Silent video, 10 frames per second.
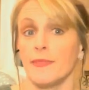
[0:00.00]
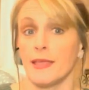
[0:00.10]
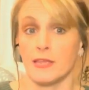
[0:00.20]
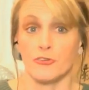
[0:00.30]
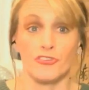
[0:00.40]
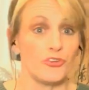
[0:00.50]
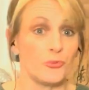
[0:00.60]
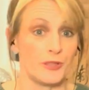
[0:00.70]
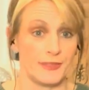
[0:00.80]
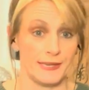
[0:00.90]
they could do
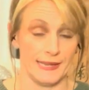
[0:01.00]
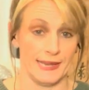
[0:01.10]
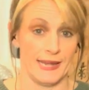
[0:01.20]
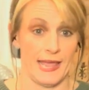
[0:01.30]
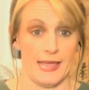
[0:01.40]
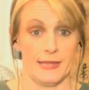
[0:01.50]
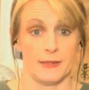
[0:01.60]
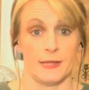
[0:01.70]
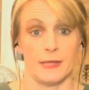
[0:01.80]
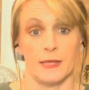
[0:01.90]
with the D N
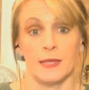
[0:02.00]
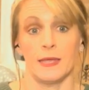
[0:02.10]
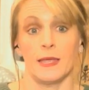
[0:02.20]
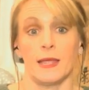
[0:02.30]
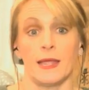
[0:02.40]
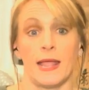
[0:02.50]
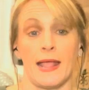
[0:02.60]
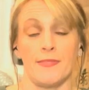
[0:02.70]
A.